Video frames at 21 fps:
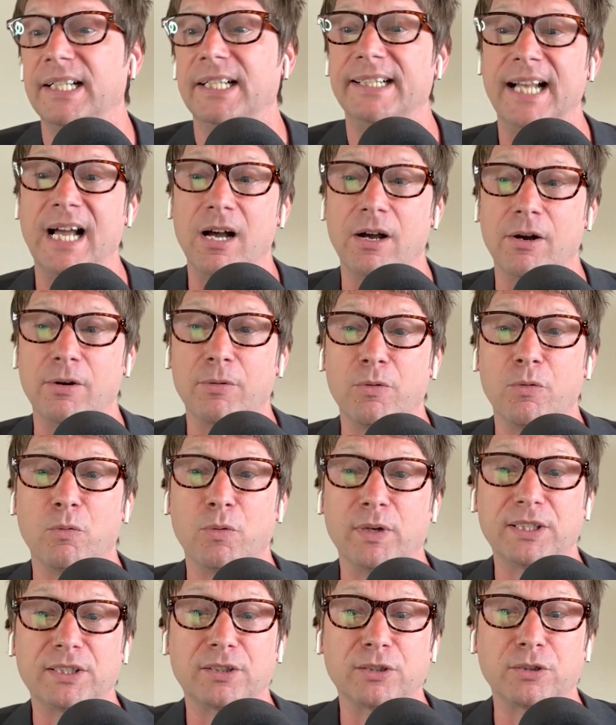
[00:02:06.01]
Now,
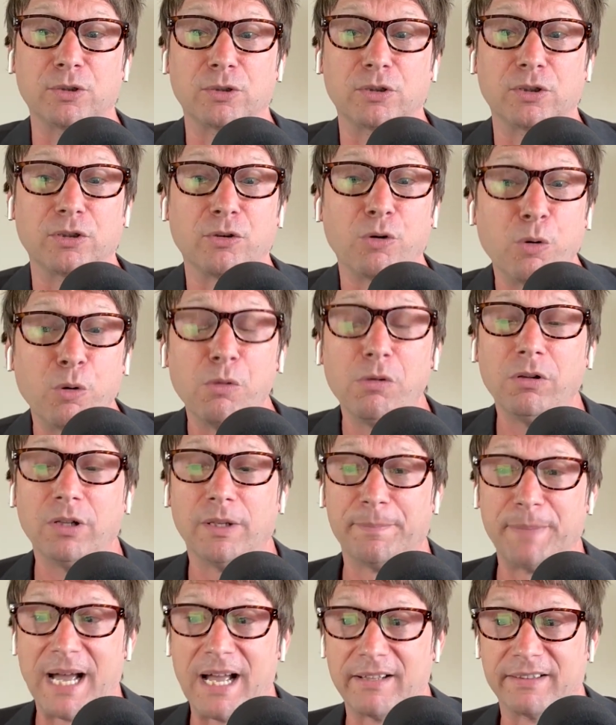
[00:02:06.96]
what's cool
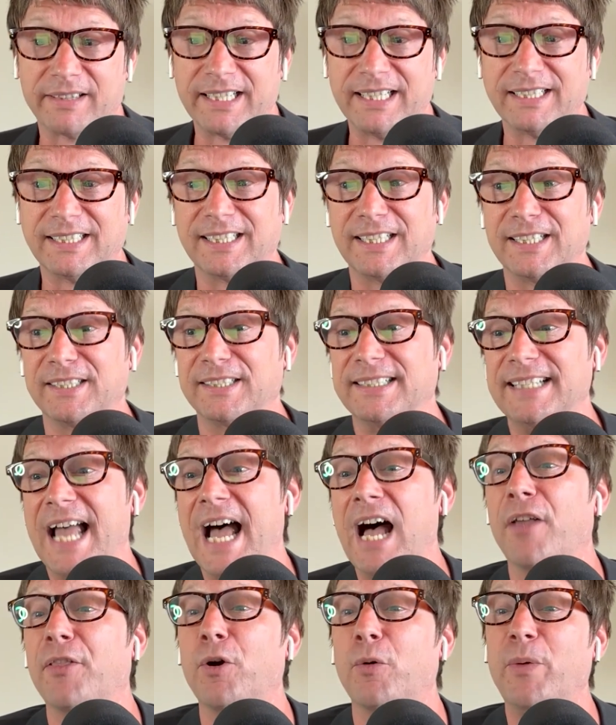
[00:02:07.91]
about this is
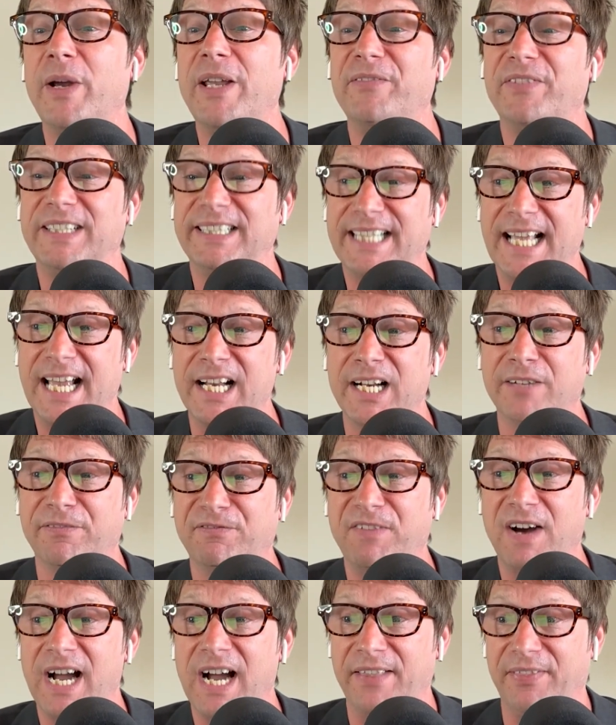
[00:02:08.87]
now that we've
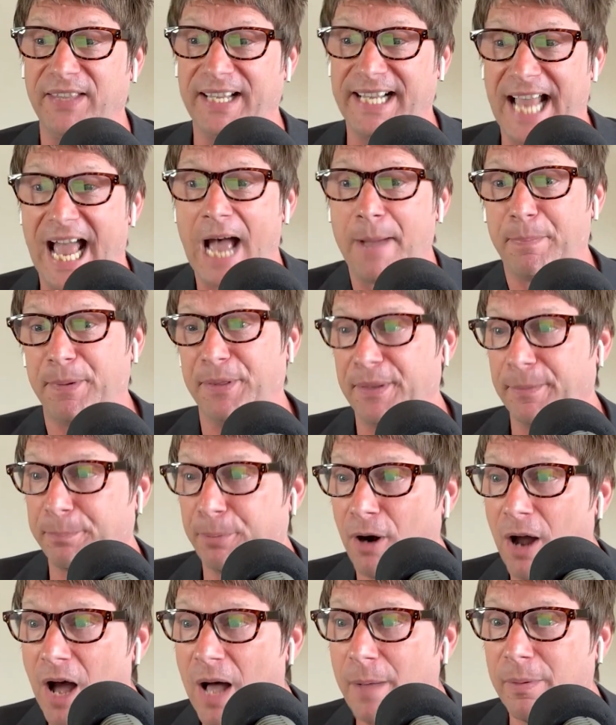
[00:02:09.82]
identified the gap and the
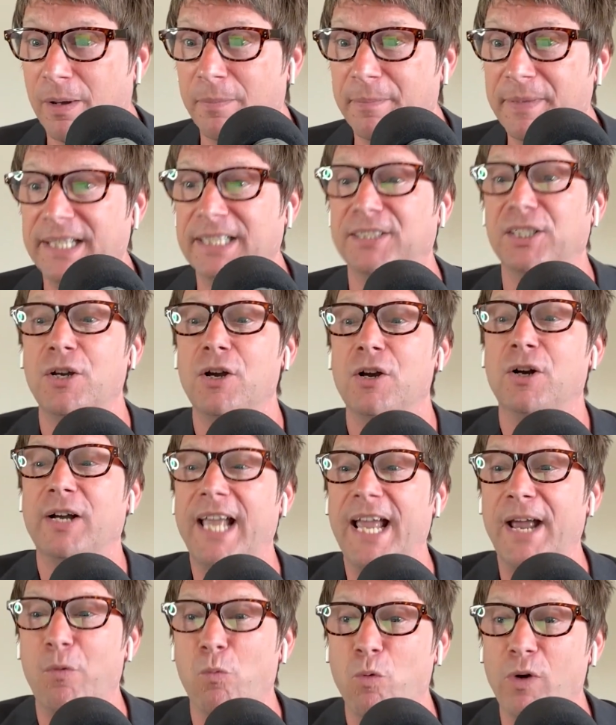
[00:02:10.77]
problem, it's
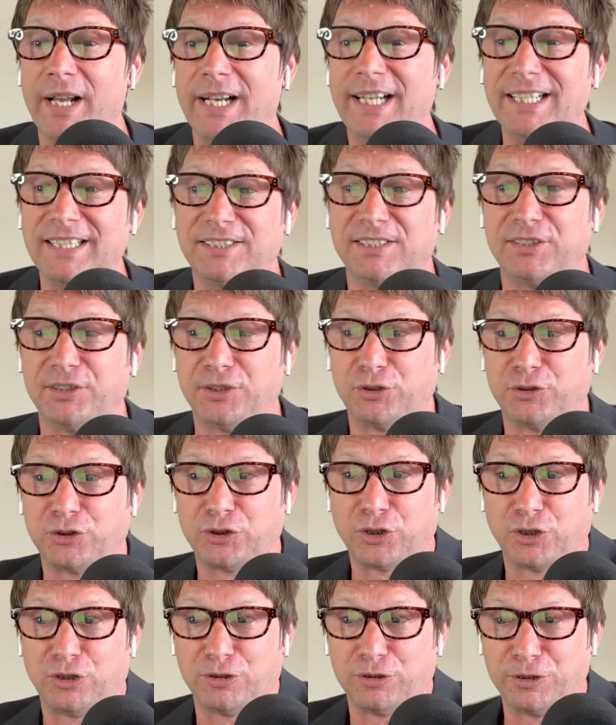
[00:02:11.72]
okay, what is the
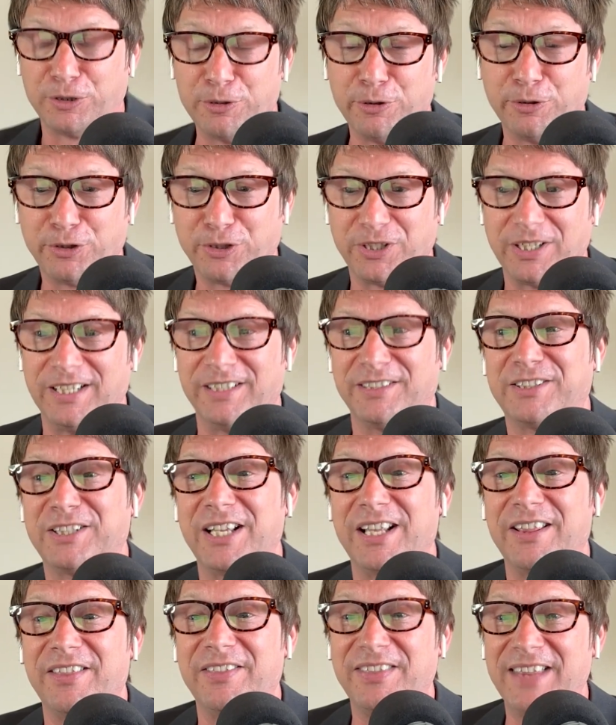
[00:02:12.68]
solution
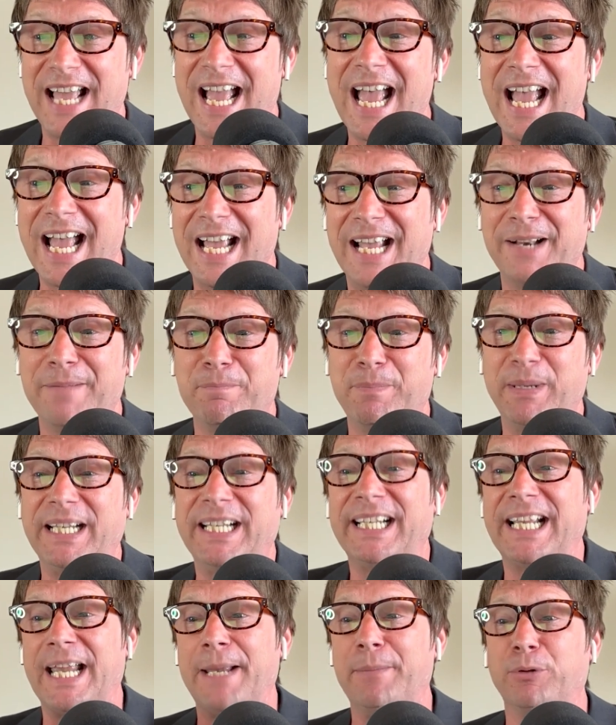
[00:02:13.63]
to then
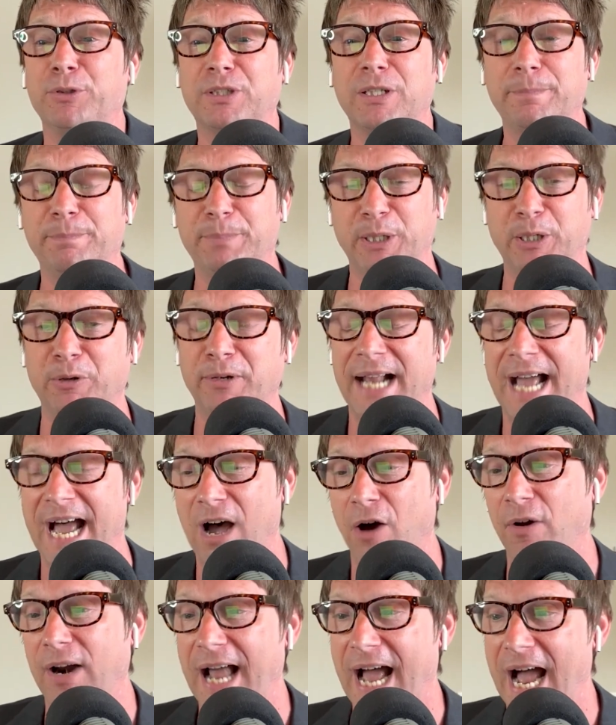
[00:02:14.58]
being able to build
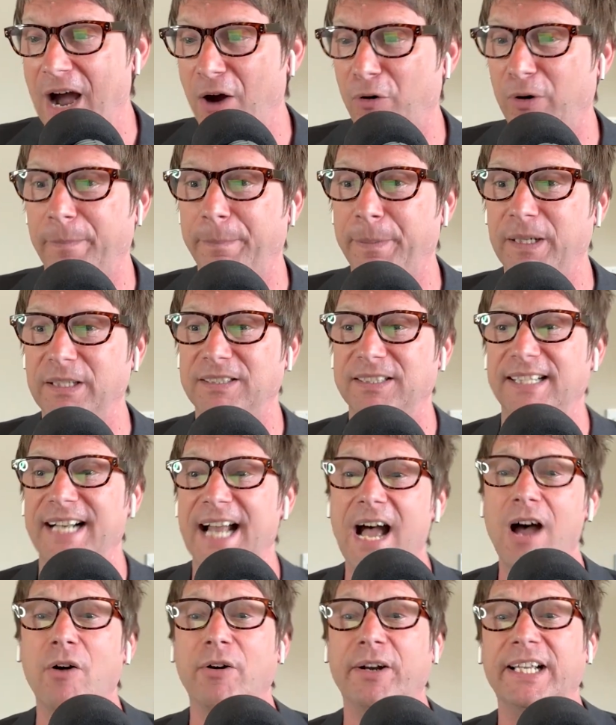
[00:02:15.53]
out our
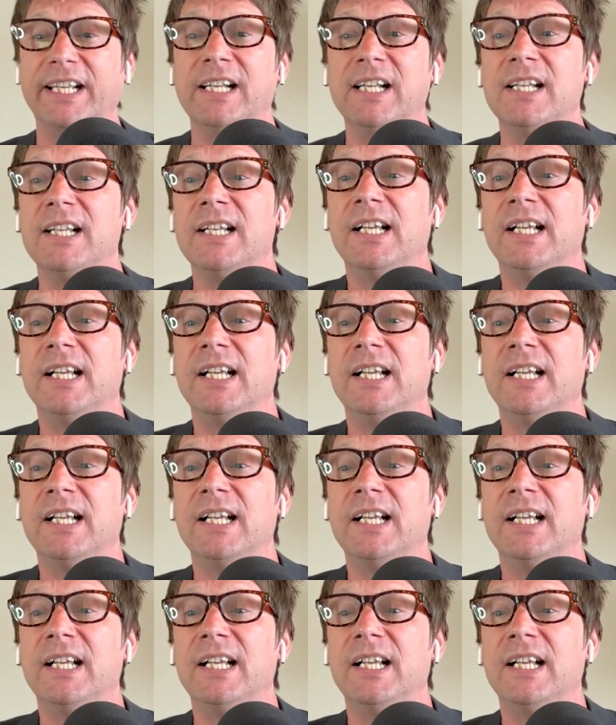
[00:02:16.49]
personality?